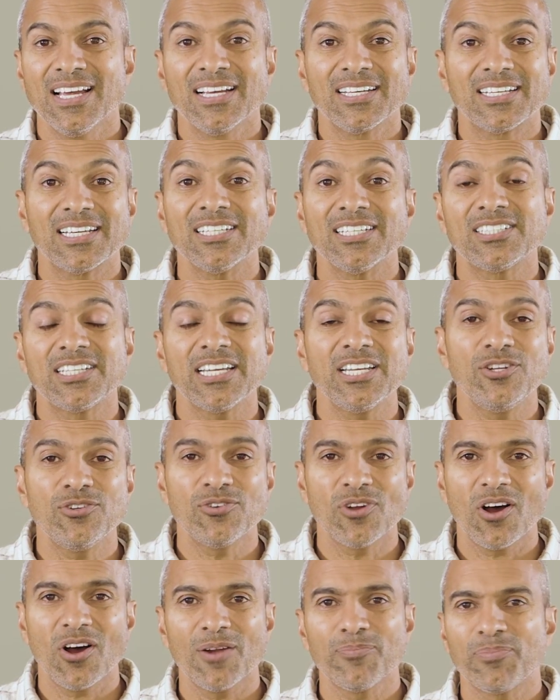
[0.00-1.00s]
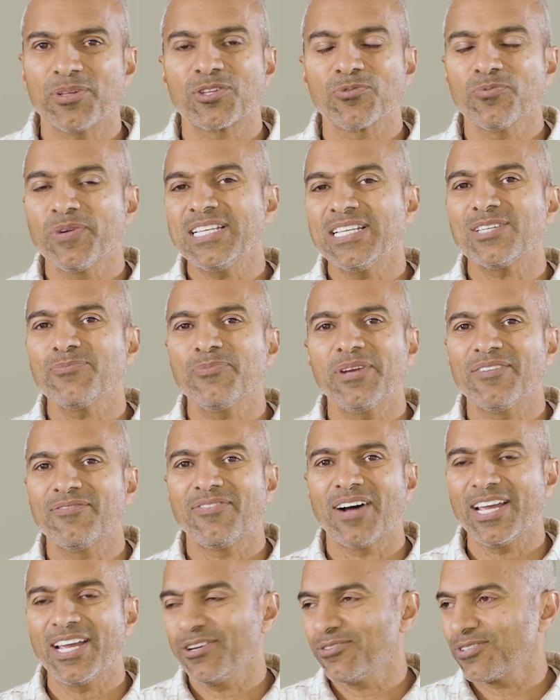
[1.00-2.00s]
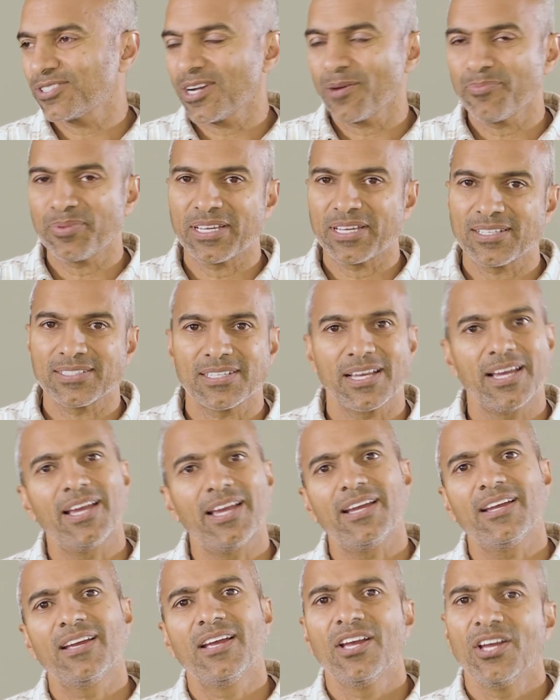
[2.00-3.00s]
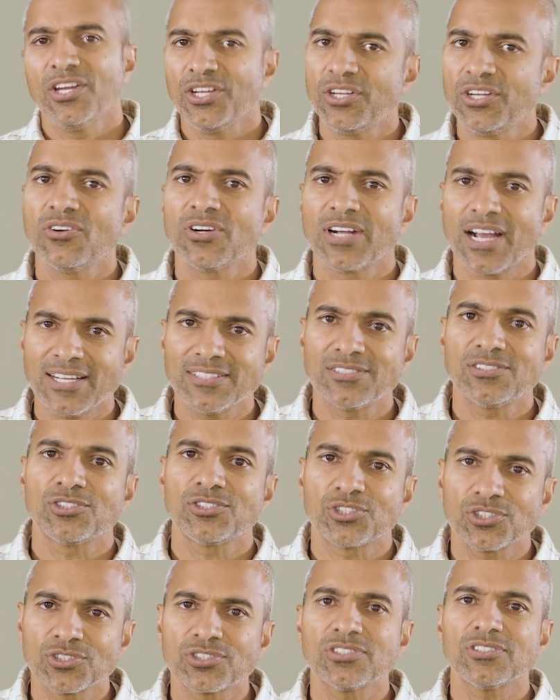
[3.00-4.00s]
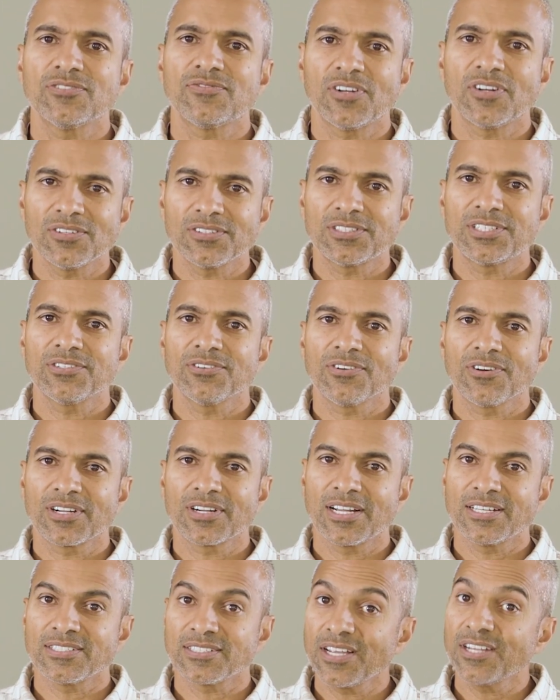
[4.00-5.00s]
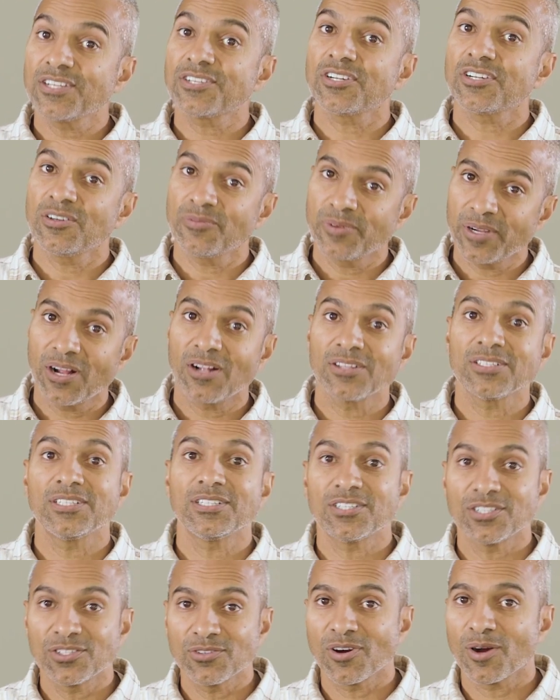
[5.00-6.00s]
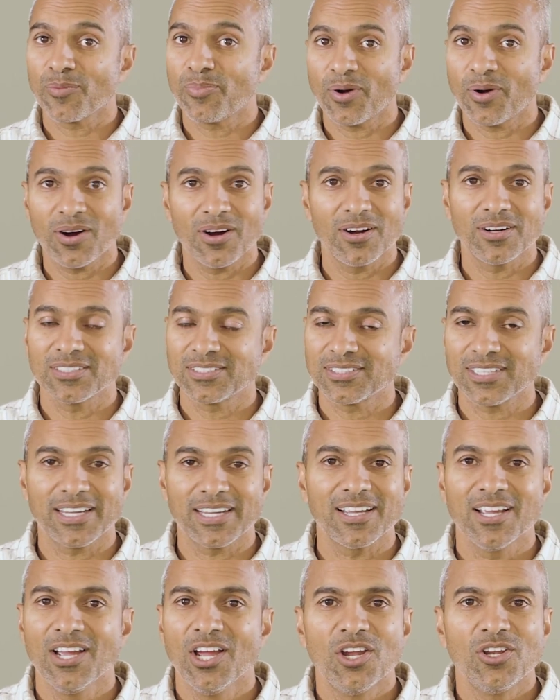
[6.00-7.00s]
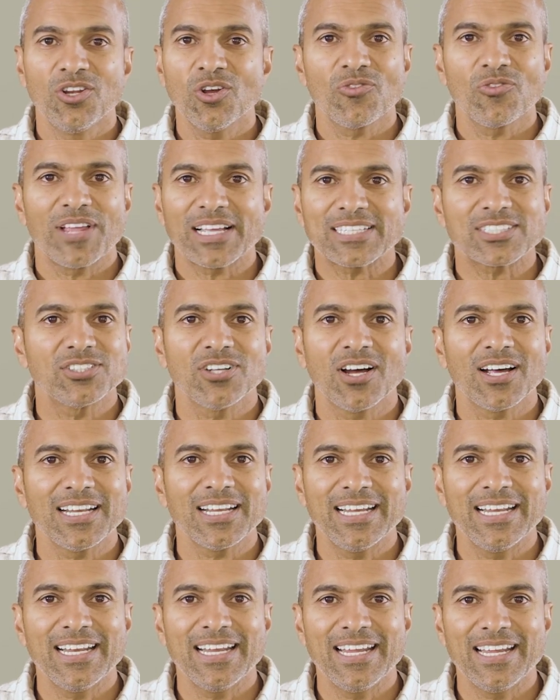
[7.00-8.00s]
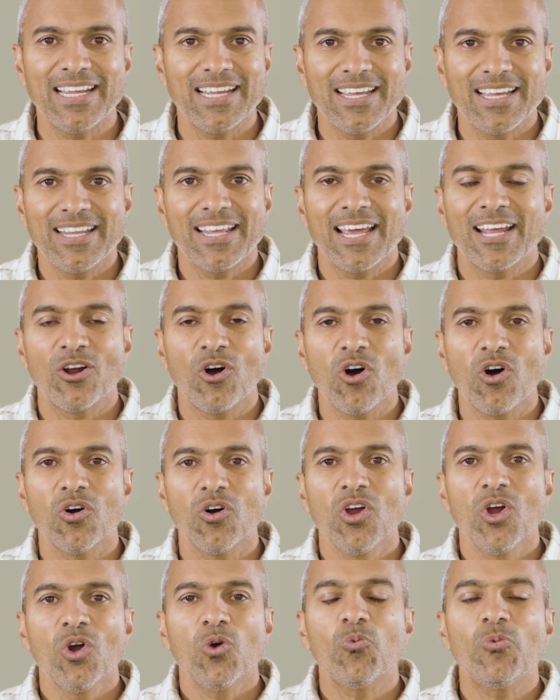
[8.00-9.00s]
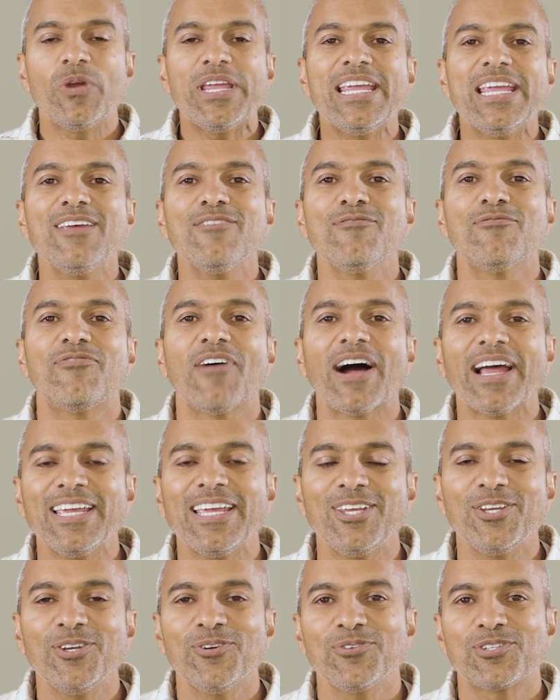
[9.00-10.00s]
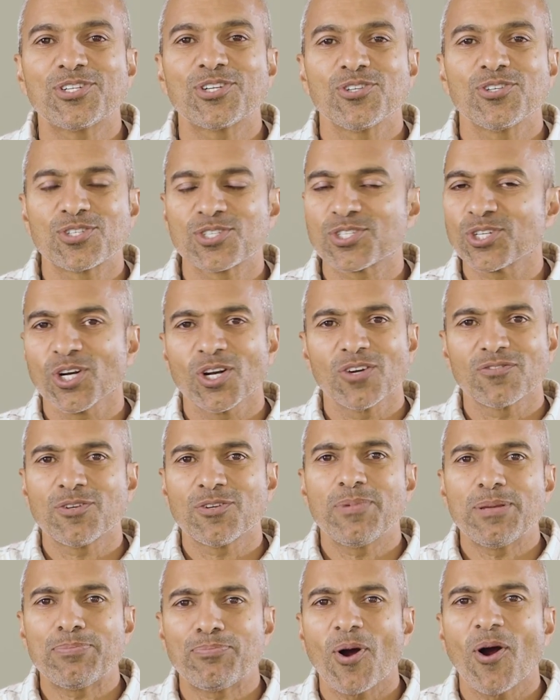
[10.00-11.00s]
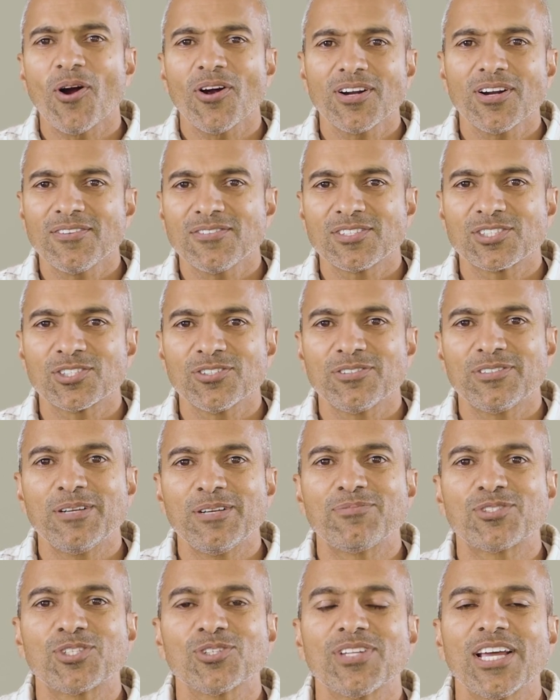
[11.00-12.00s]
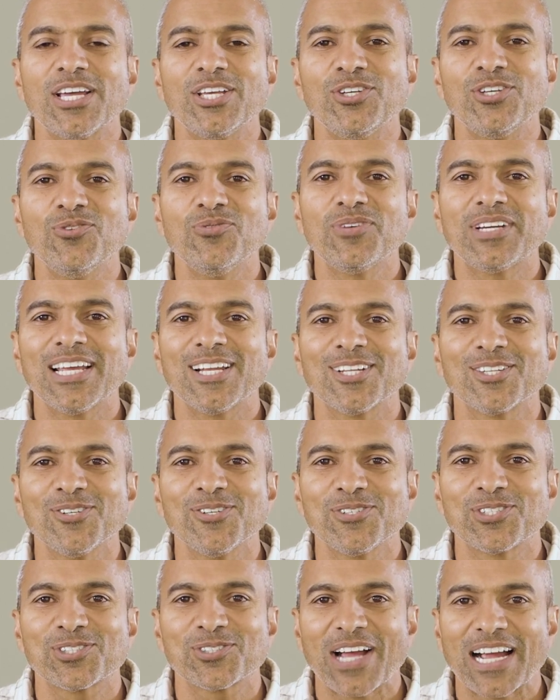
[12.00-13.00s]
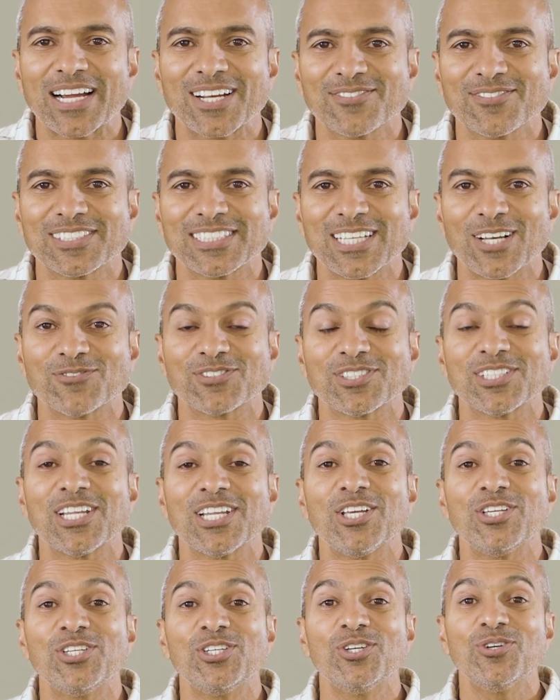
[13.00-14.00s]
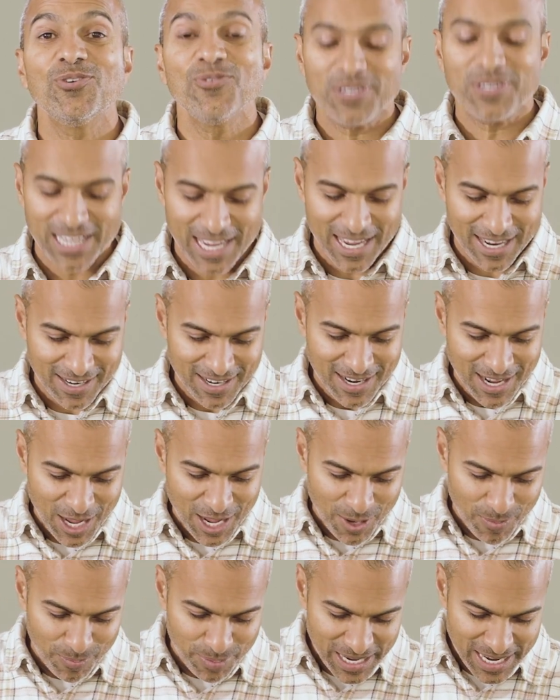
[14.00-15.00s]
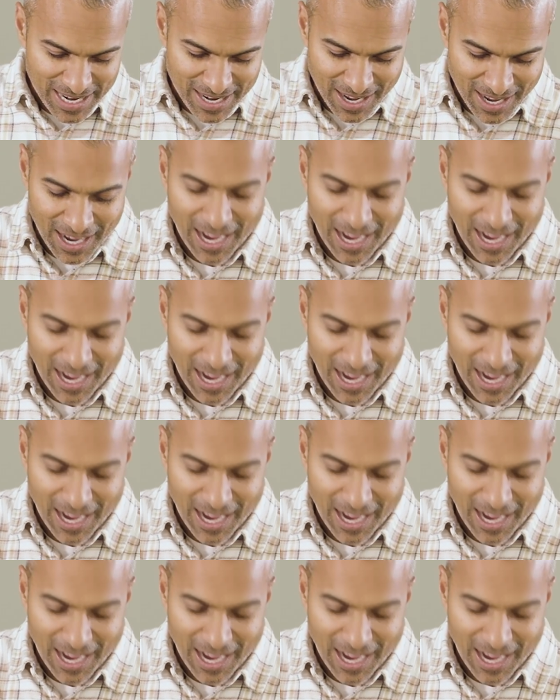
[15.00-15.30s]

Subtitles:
continued on. But the reason we invite you is not because, hey, guys, the church is a volunteer organization and we all need to do our part. It's like, no, that's not it at all. We invite you to serve, to be part of a certain team so that you can lose track of self, so that you can be